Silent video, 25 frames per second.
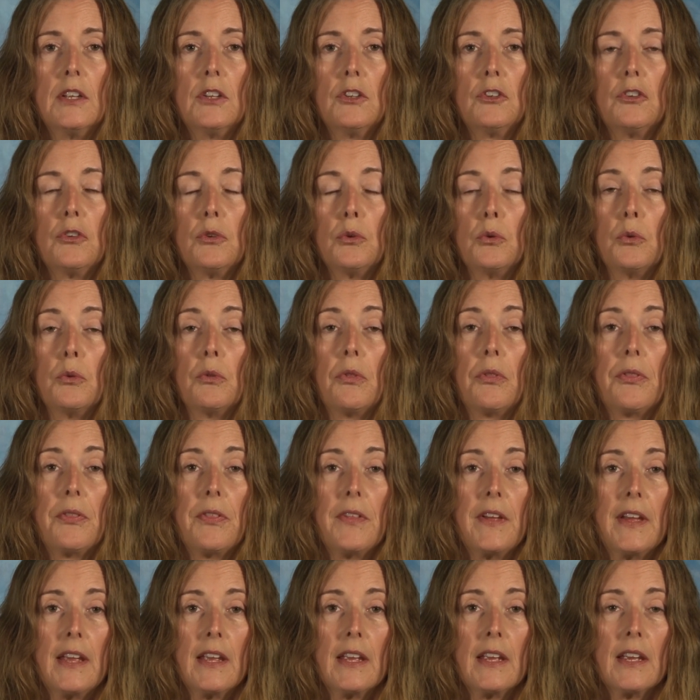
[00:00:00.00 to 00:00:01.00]
to
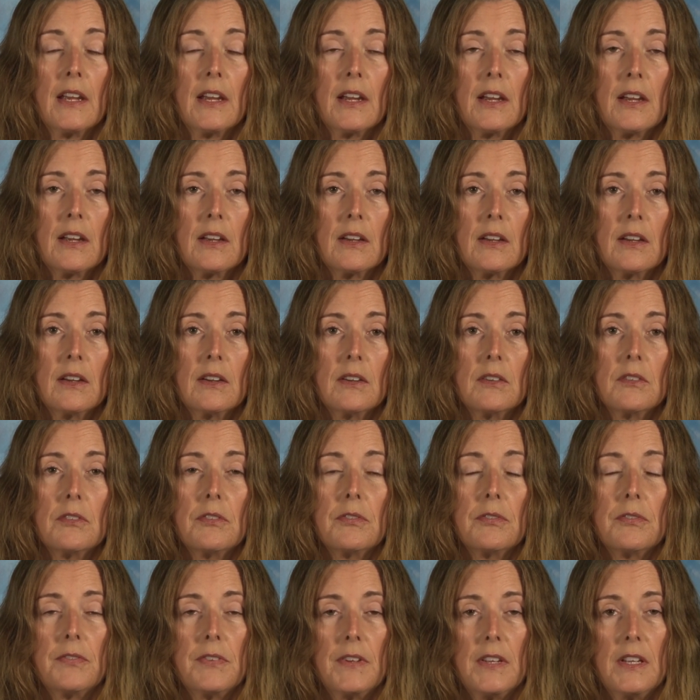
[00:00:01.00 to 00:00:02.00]
think,
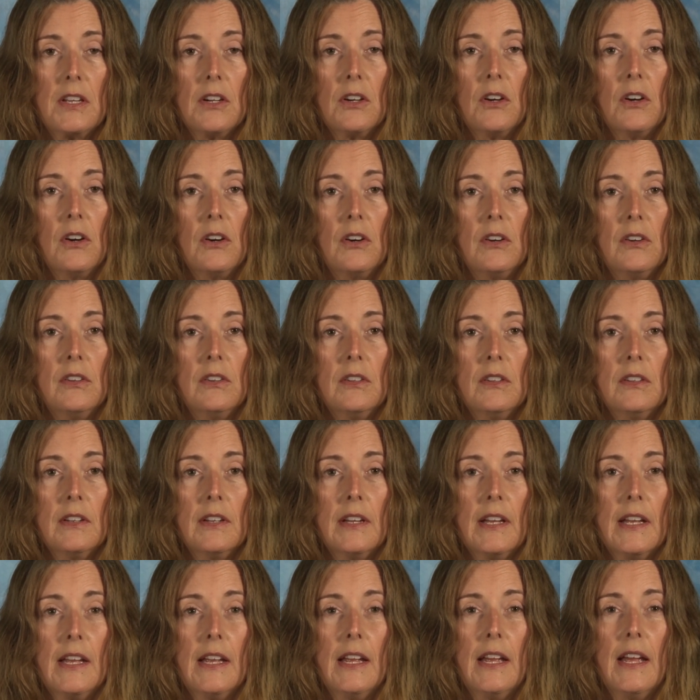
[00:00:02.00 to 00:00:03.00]
feel.
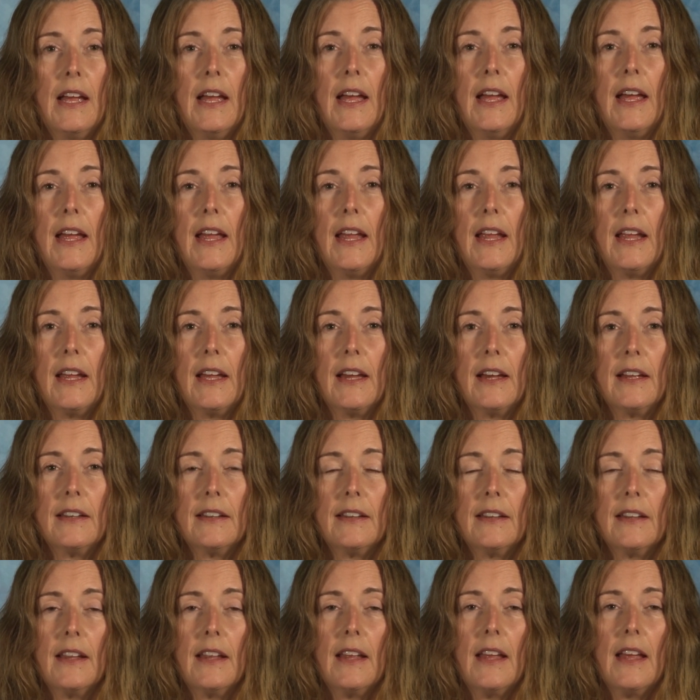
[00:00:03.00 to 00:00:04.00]

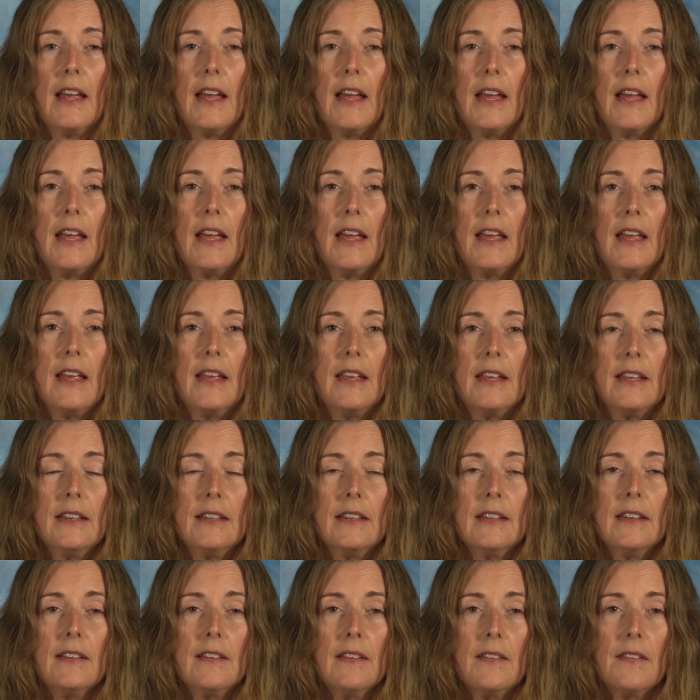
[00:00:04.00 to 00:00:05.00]
And
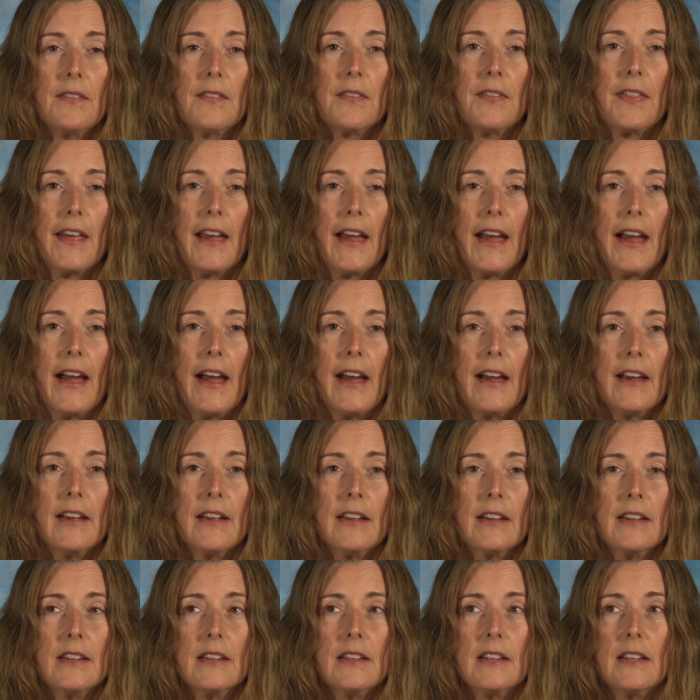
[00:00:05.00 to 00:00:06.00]
in
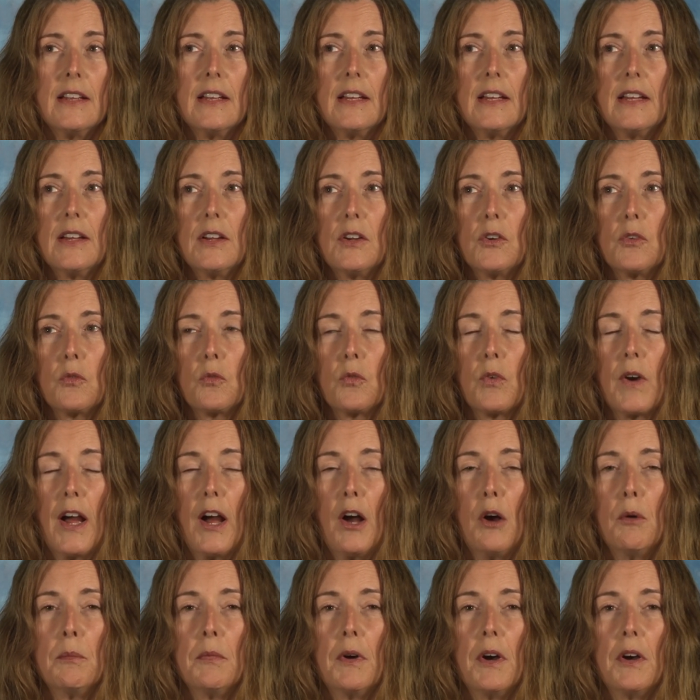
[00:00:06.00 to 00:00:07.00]
that
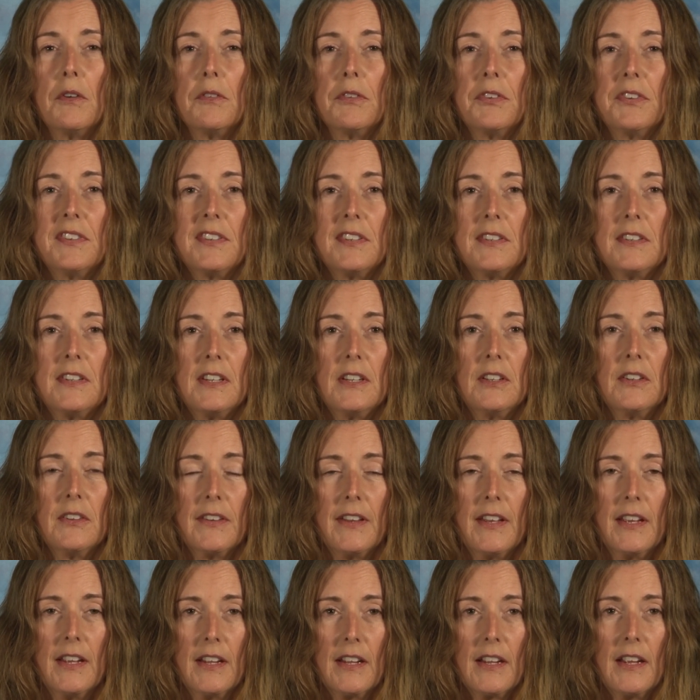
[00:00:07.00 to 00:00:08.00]
realm of
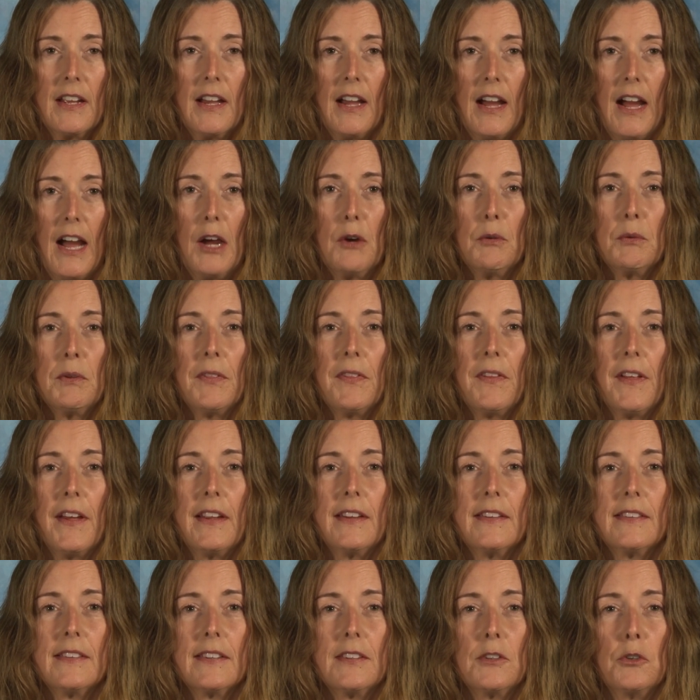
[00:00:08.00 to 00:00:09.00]
stealing, I would
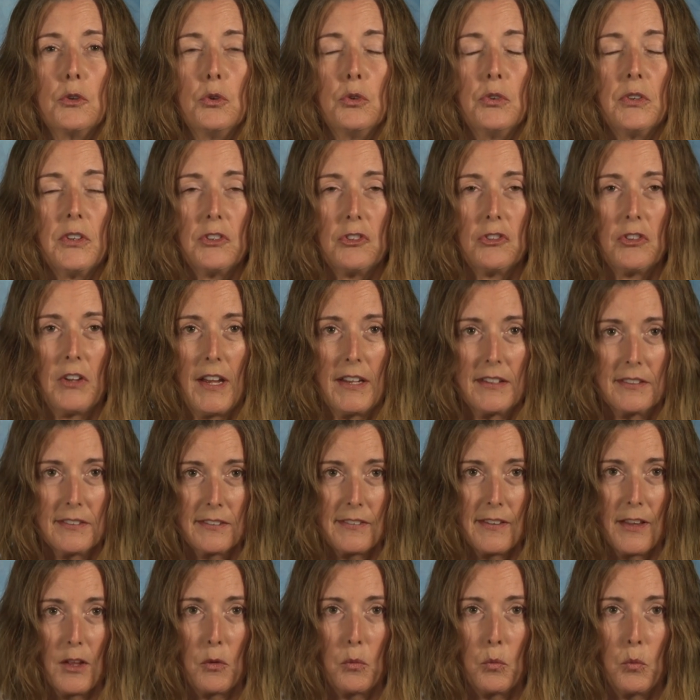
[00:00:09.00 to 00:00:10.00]
like to
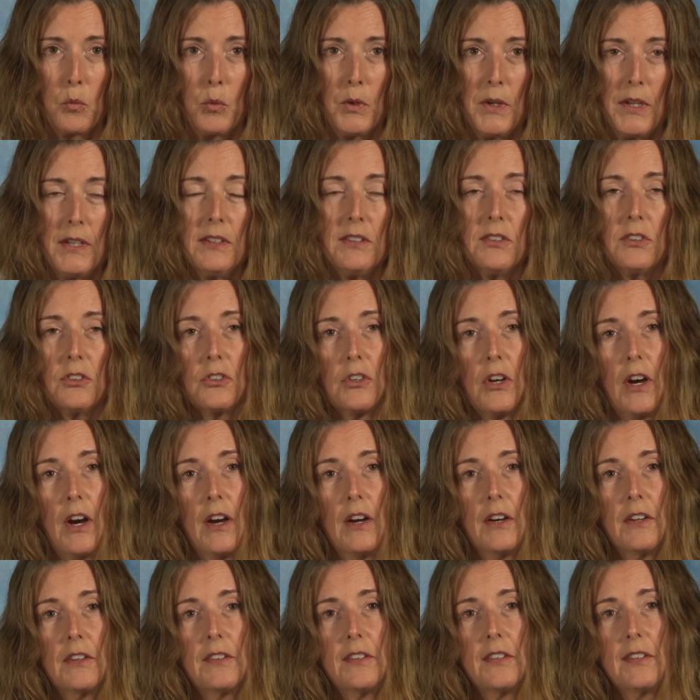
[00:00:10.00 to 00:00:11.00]
suggest that we
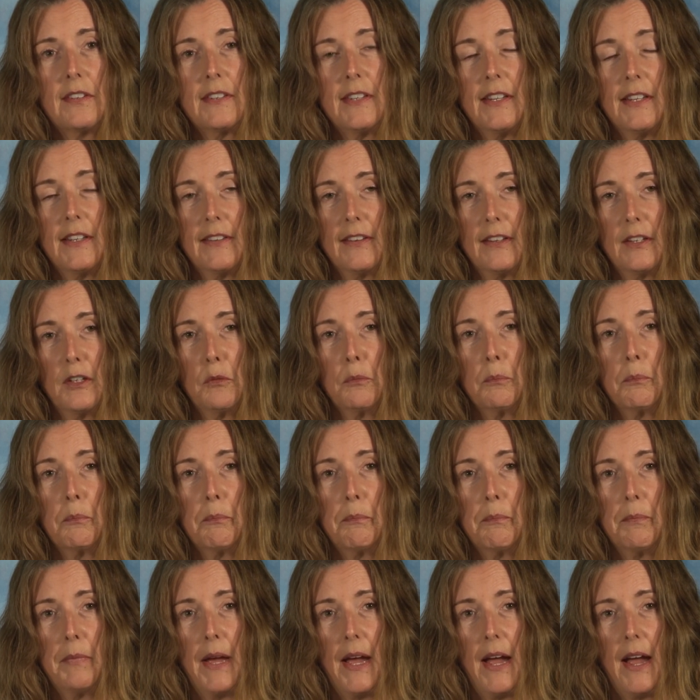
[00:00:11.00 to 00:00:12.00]
start stealing
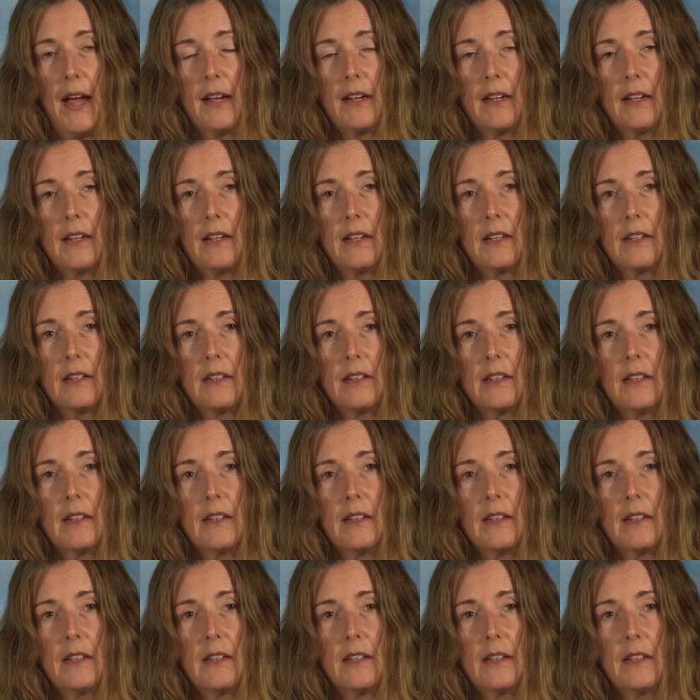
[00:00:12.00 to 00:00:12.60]
back.